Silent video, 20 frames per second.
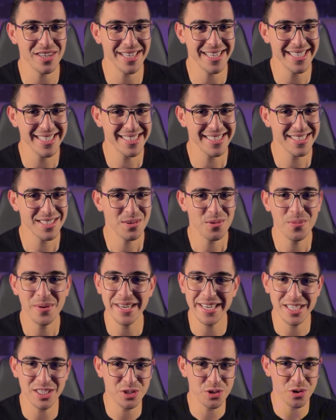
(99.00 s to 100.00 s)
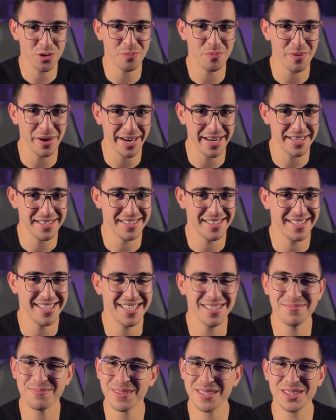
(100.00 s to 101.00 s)
least, we need your brain.
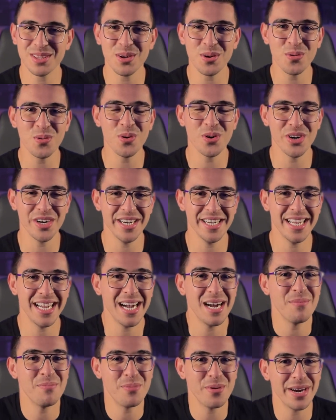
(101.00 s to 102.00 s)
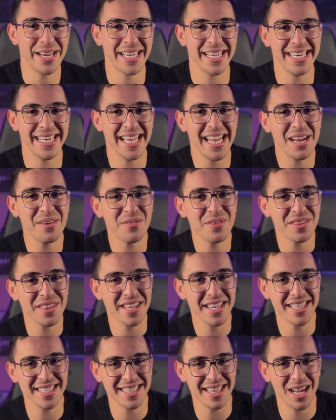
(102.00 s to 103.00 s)
But don't worry, I'm breaking
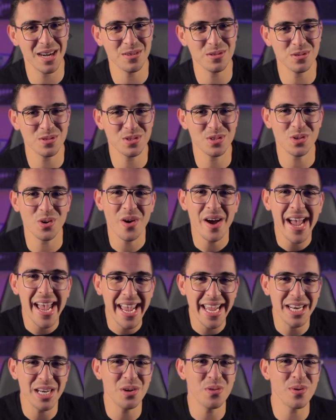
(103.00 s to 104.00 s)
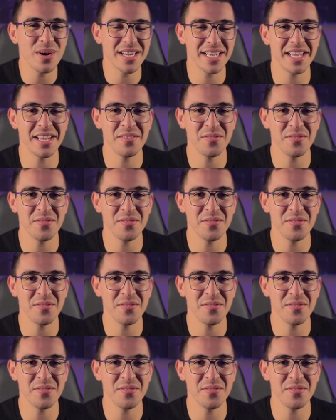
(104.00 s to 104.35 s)
everything down so anyone can